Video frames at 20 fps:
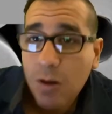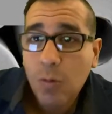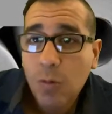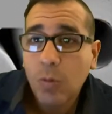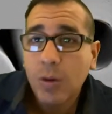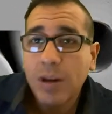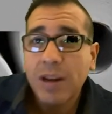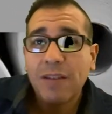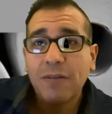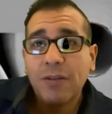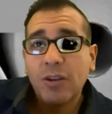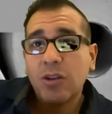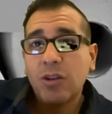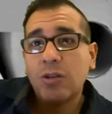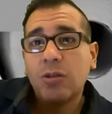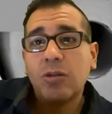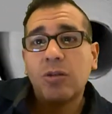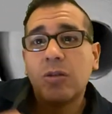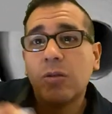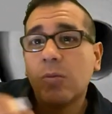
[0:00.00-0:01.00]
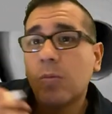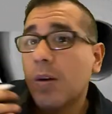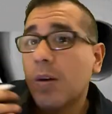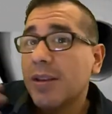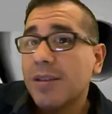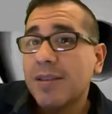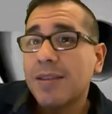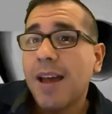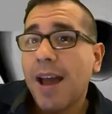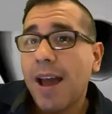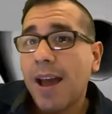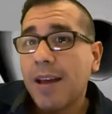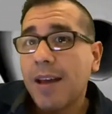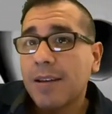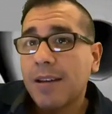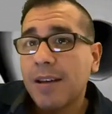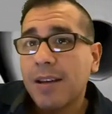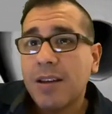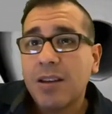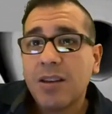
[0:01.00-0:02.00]
Whatever you do to one side,
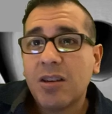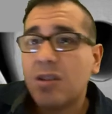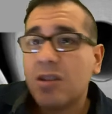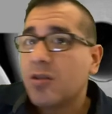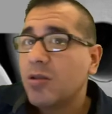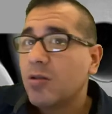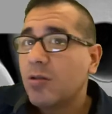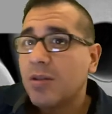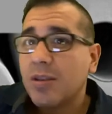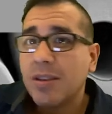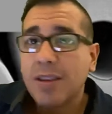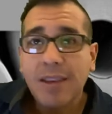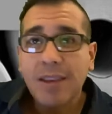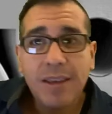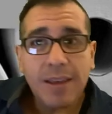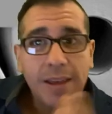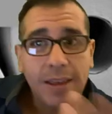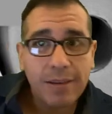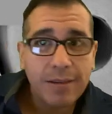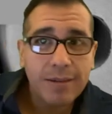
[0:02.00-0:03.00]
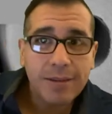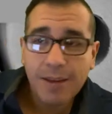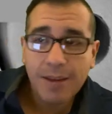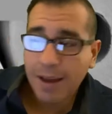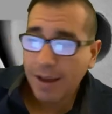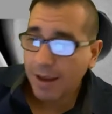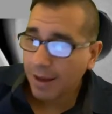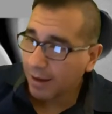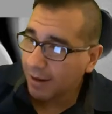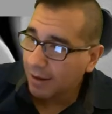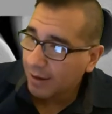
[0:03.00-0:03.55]
you do to the other side.